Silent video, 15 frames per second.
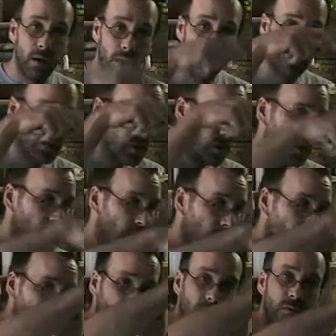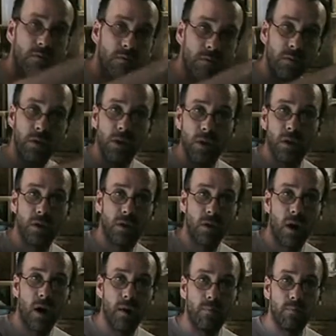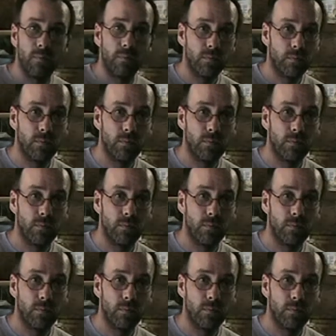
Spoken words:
and I'll stick that in the top,